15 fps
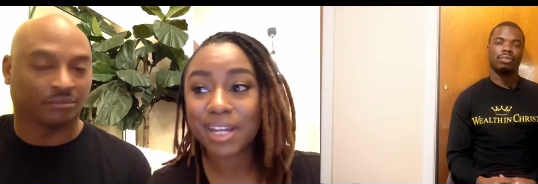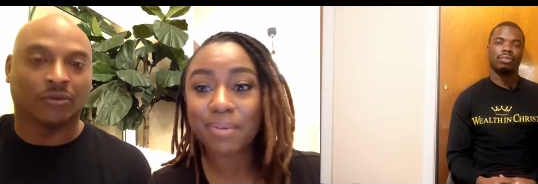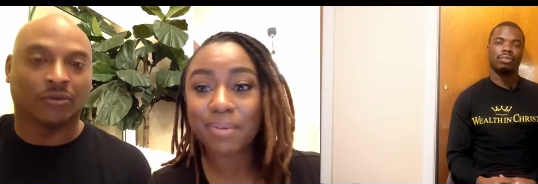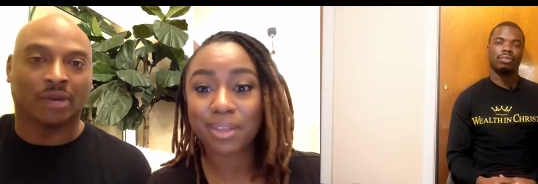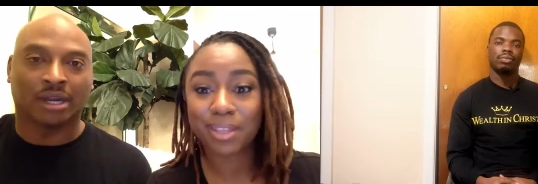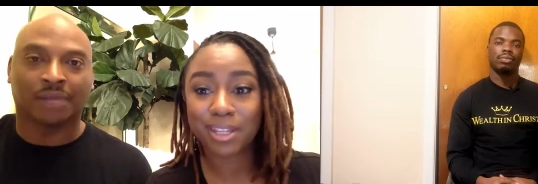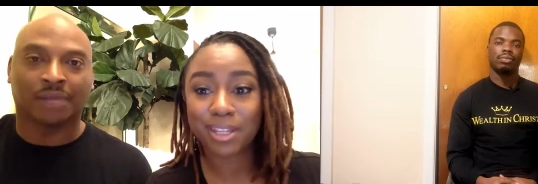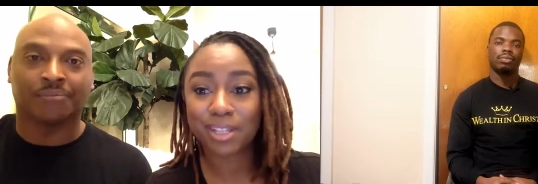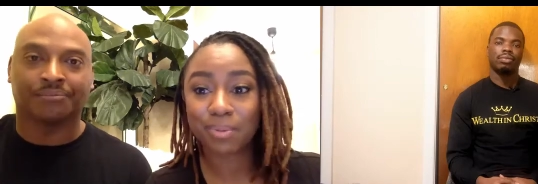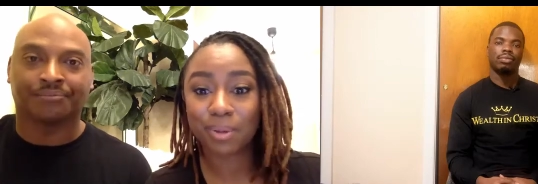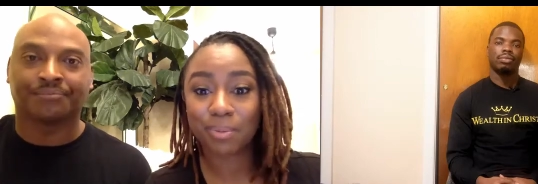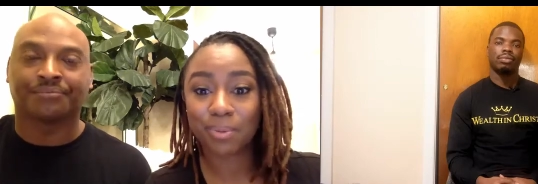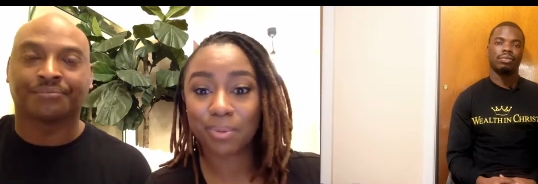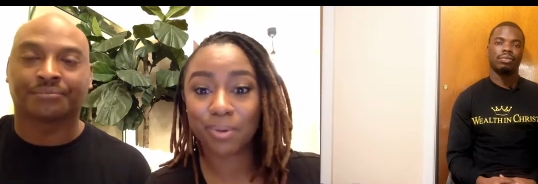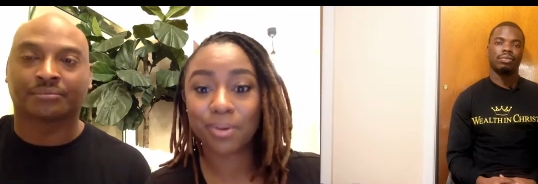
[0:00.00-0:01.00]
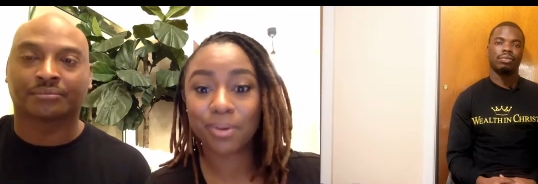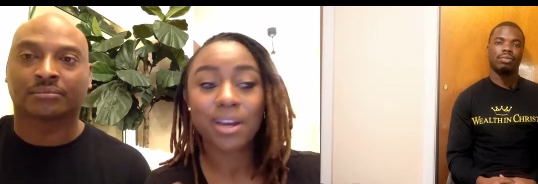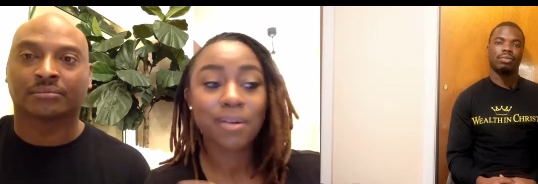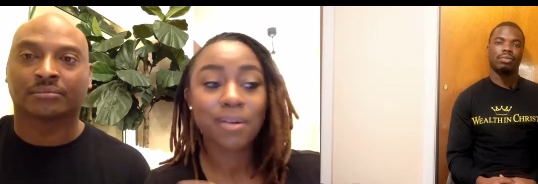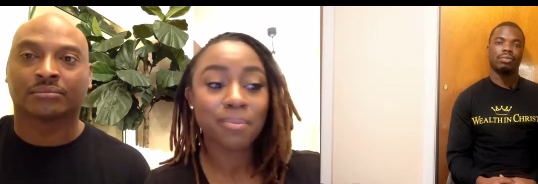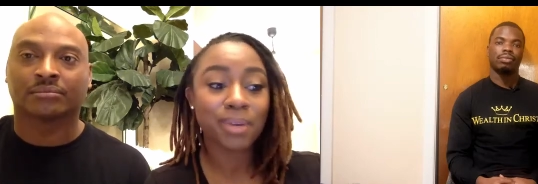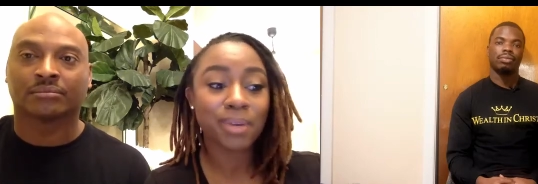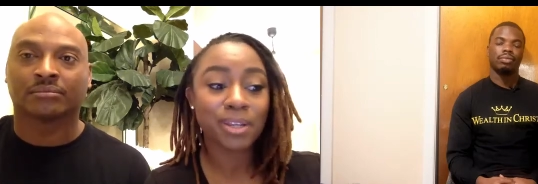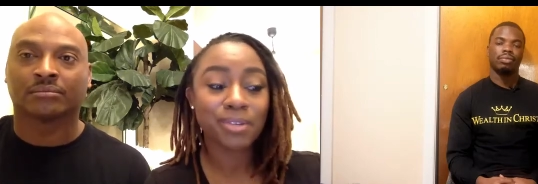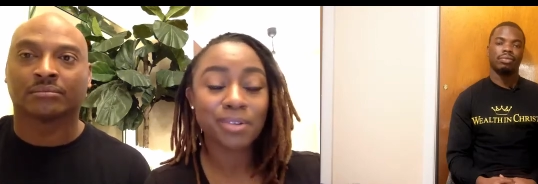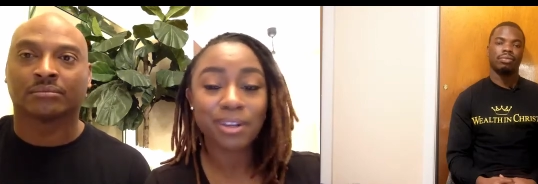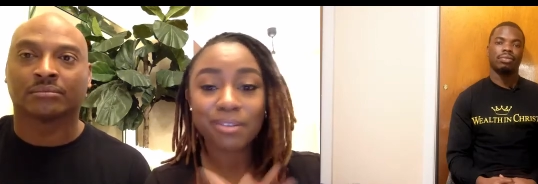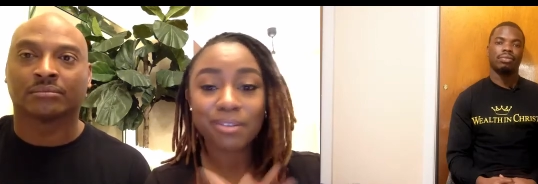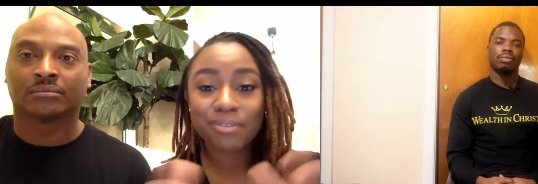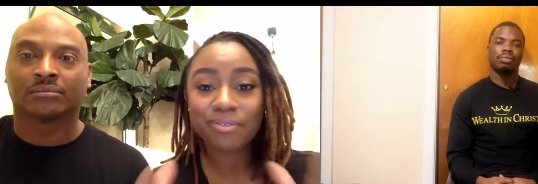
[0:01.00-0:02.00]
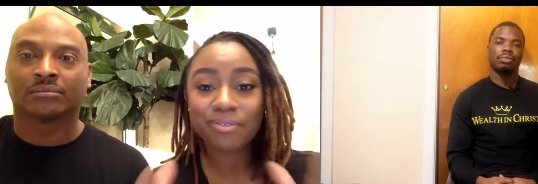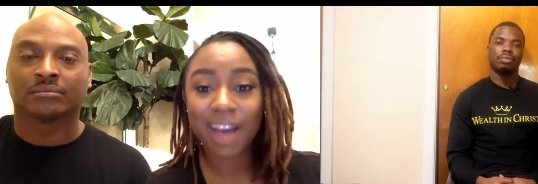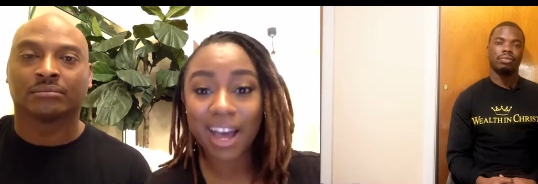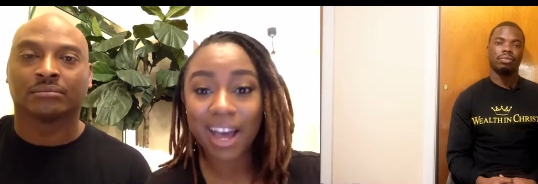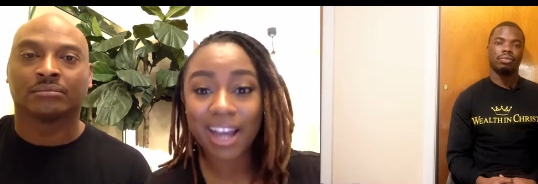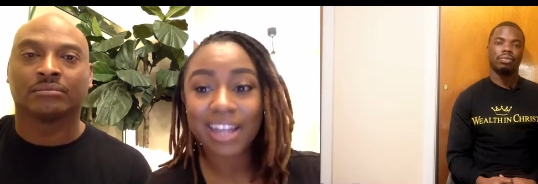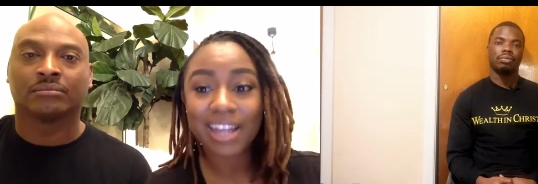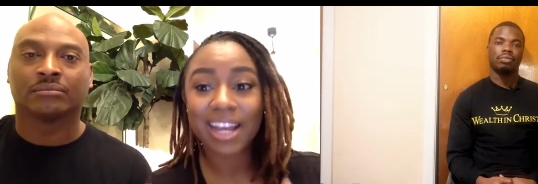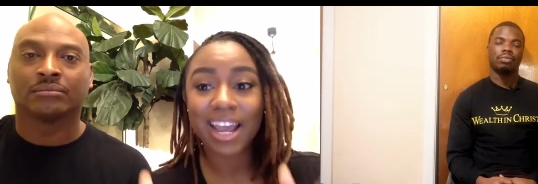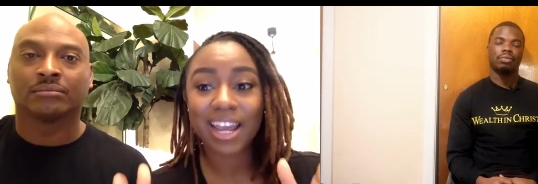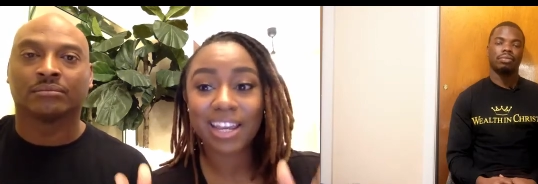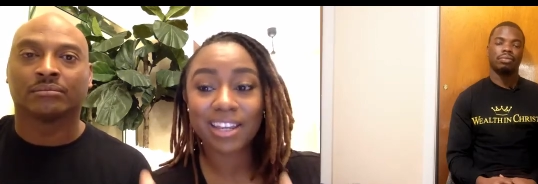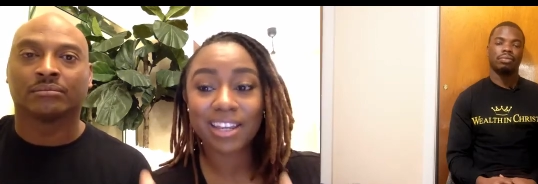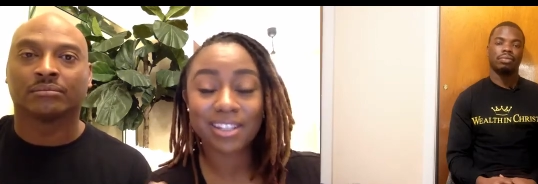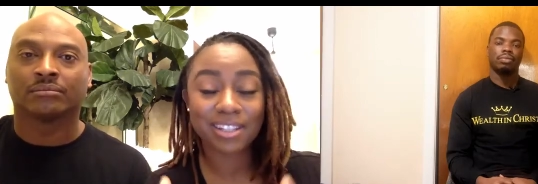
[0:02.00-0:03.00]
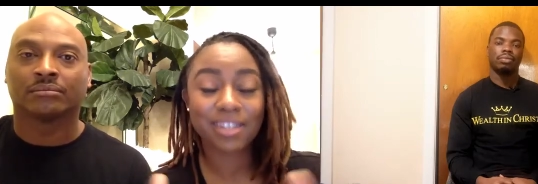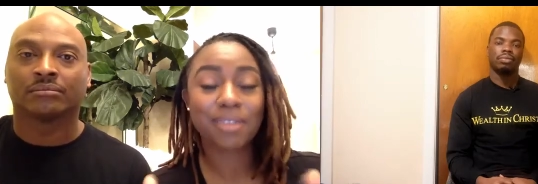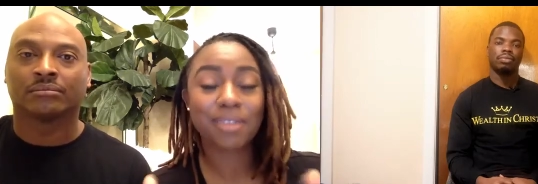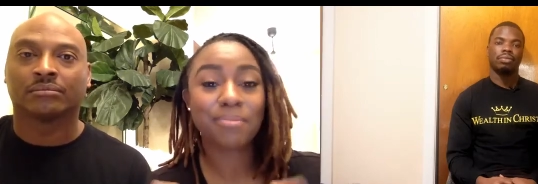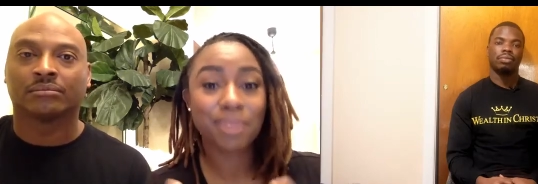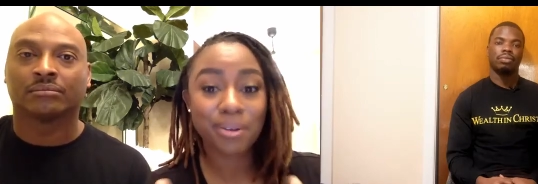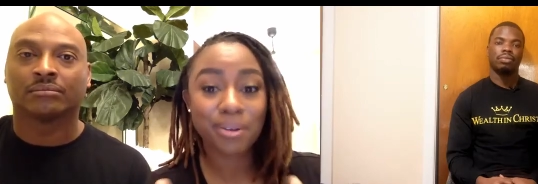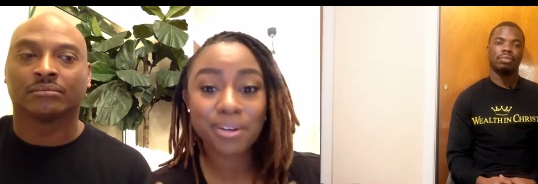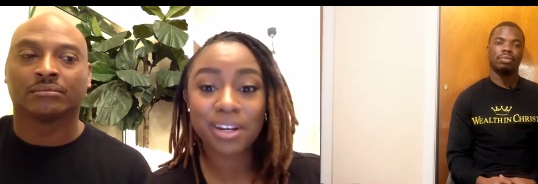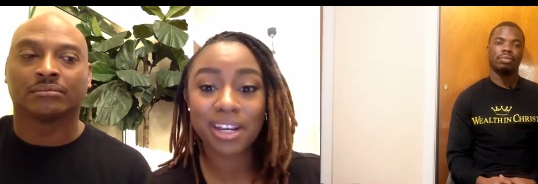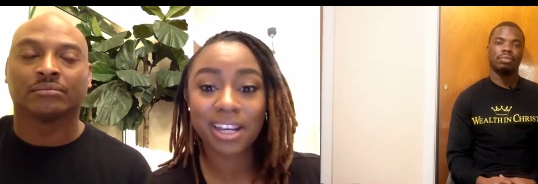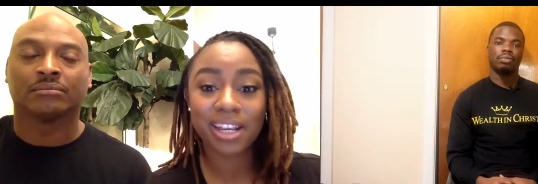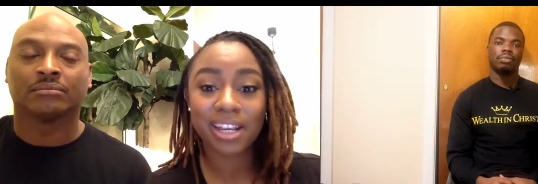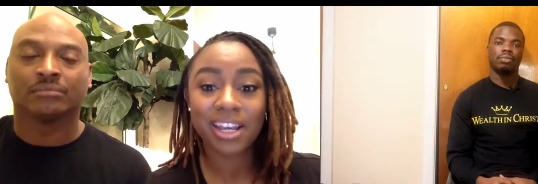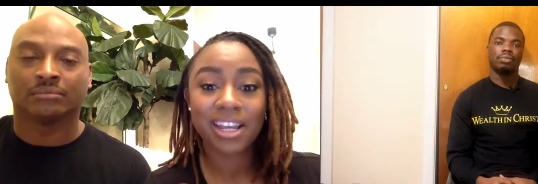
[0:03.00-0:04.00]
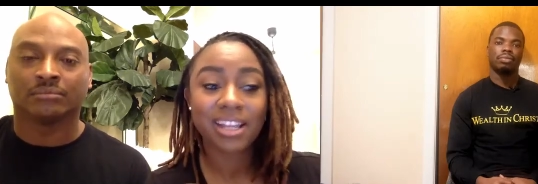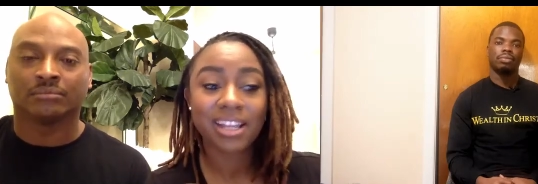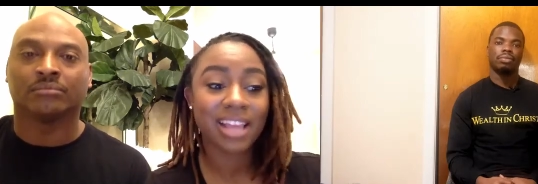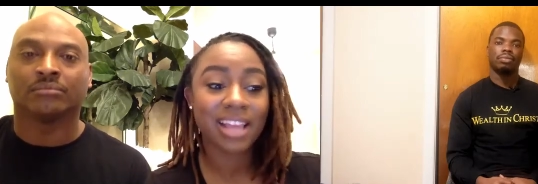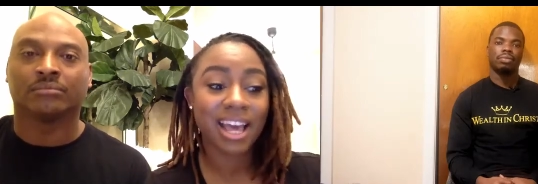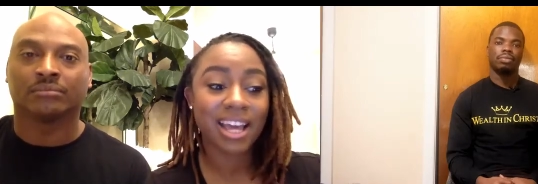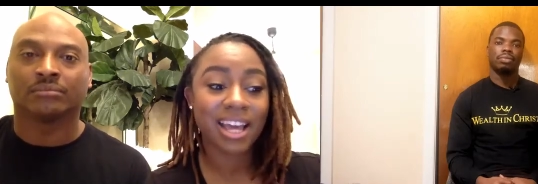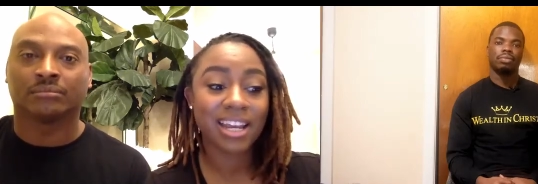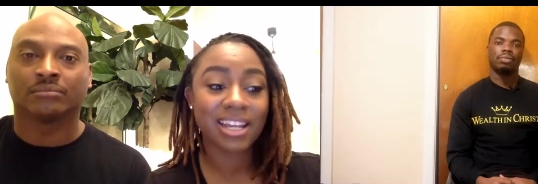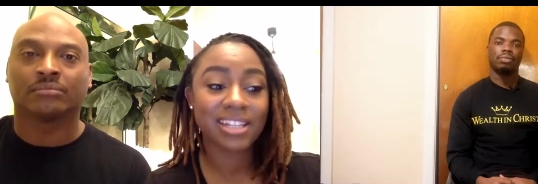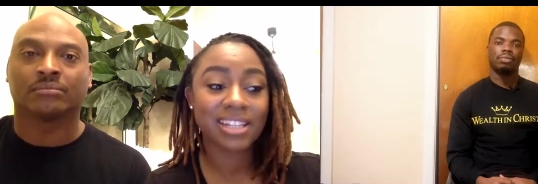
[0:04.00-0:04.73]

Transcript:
Speaker 1: with these people, but you can find a community that is